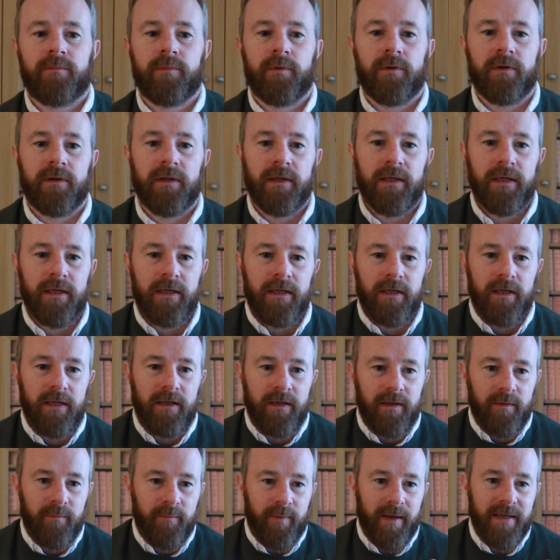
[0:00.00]
But
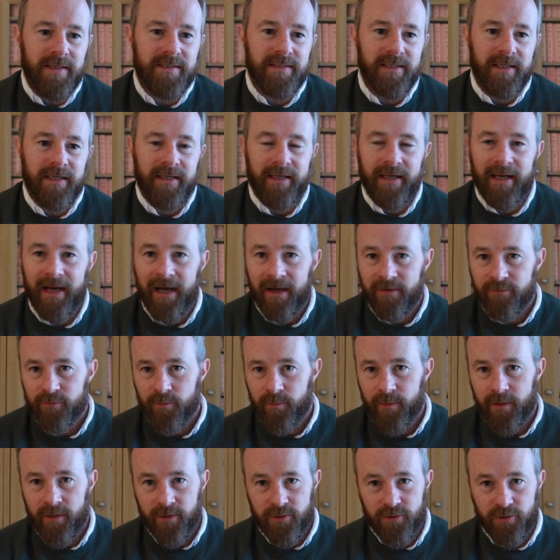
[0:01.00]
basically, after
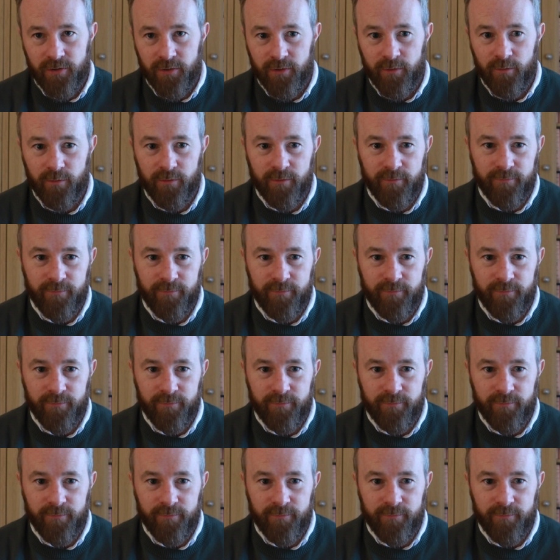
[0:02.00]
we got through